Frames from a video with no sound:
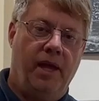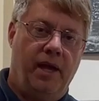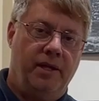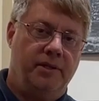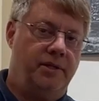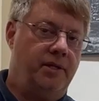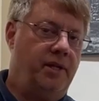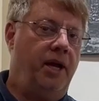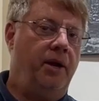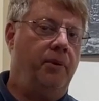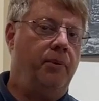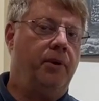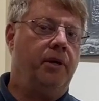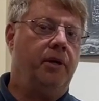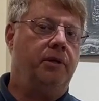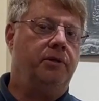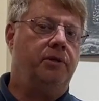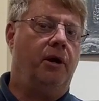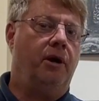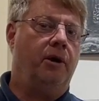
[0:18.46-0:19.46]
Today we're
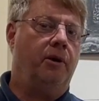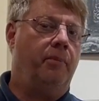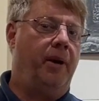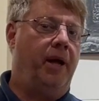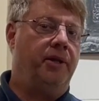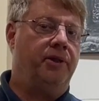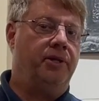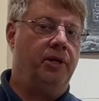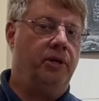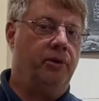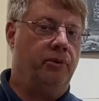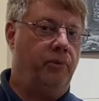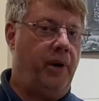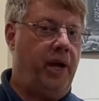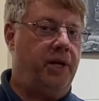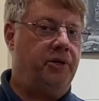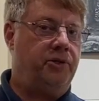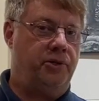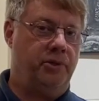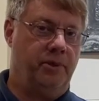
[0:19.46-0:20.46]
going to talk about the
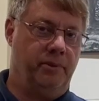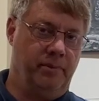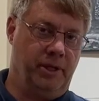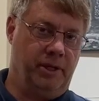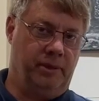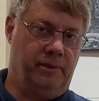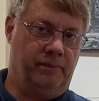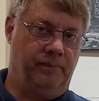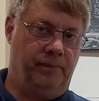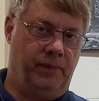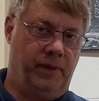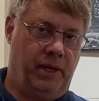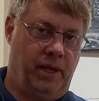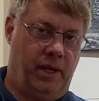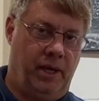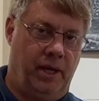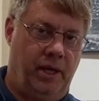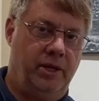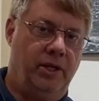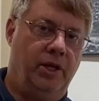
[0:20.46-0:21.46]
Arrastra Mill.
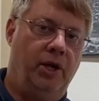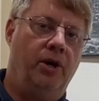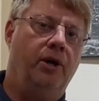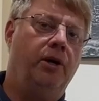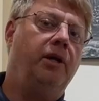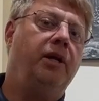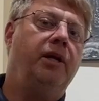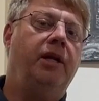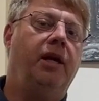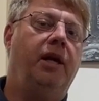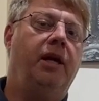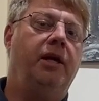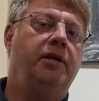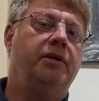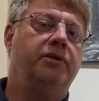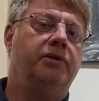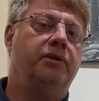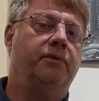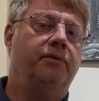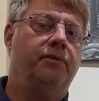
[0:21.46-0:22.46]
In the early
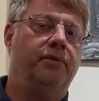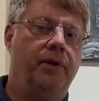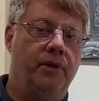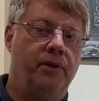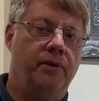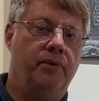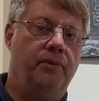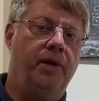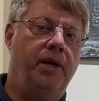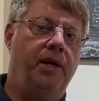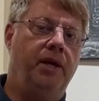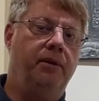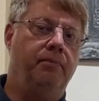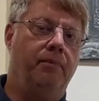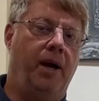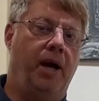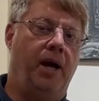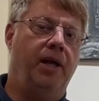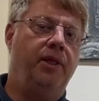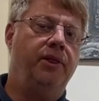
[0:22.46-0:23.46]
days of the Reed
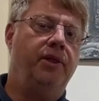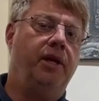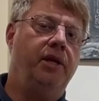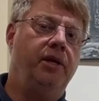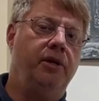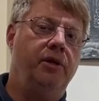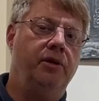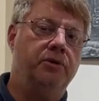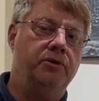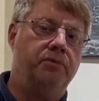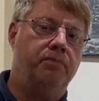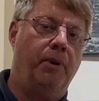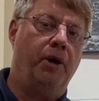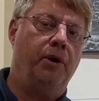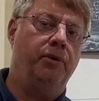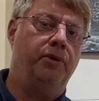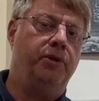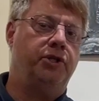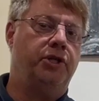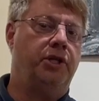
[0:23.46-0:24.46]
Mine, they used
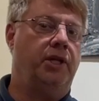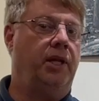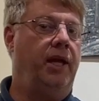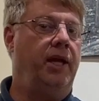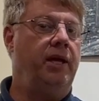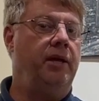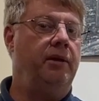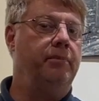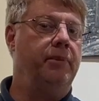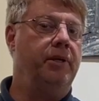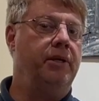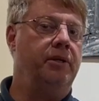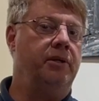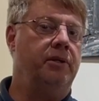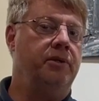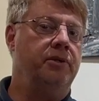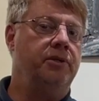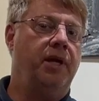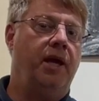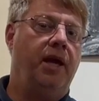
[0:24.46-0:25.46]
both Chilean
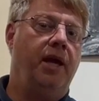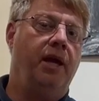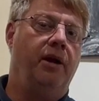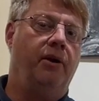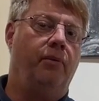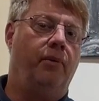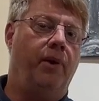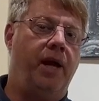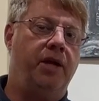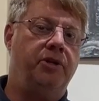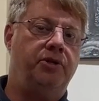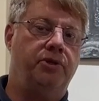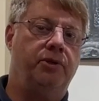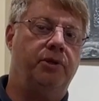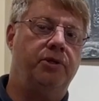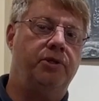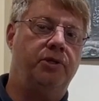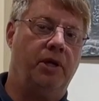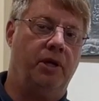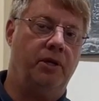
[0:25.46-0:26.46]
mills and
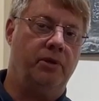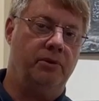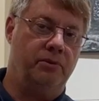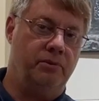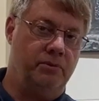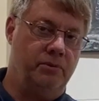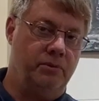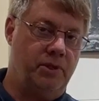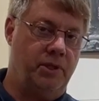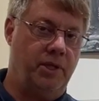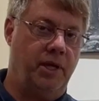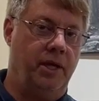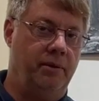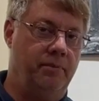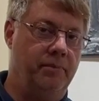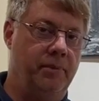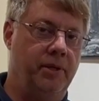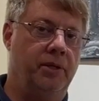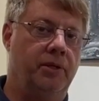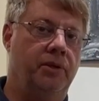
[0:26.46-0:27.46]
Arrastra stones
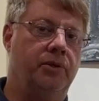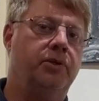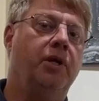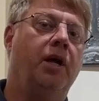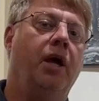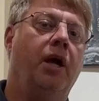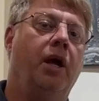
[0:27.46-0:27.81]
in mills